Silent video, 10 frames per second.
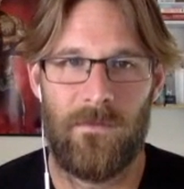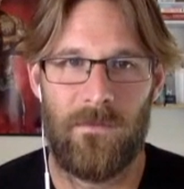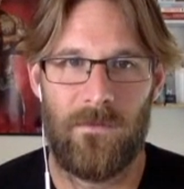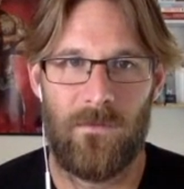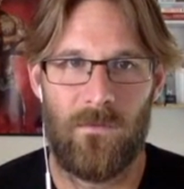
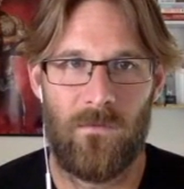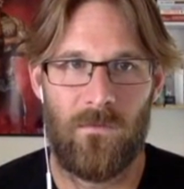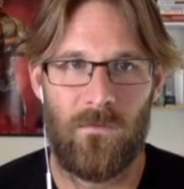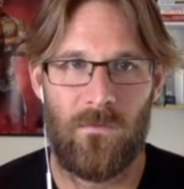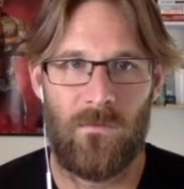
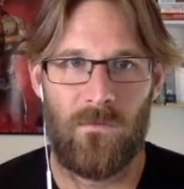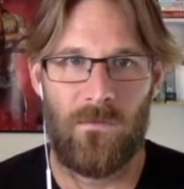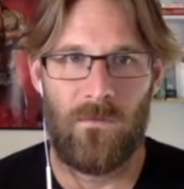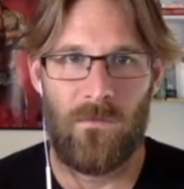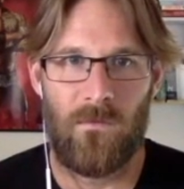
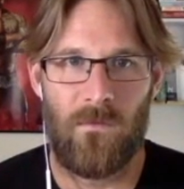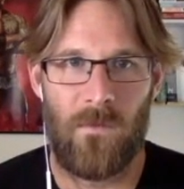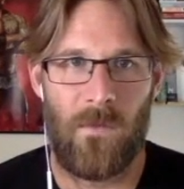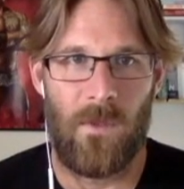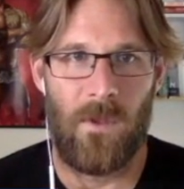
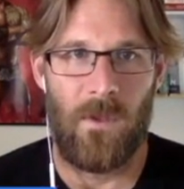(not speaking)